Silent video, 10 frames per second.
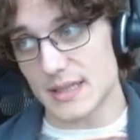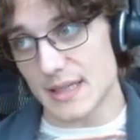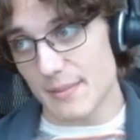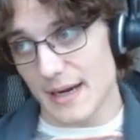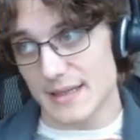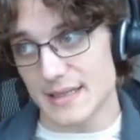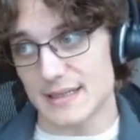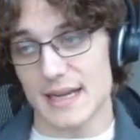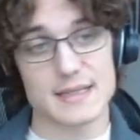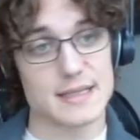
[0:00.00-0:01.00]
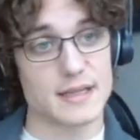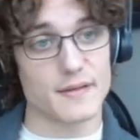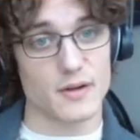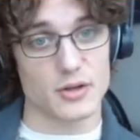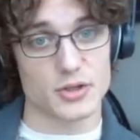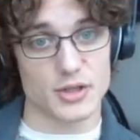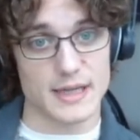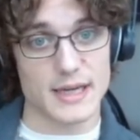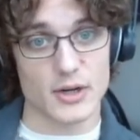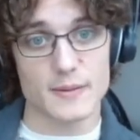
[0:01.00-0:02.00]
see by the density function
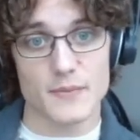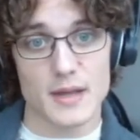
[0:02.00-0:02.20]
here,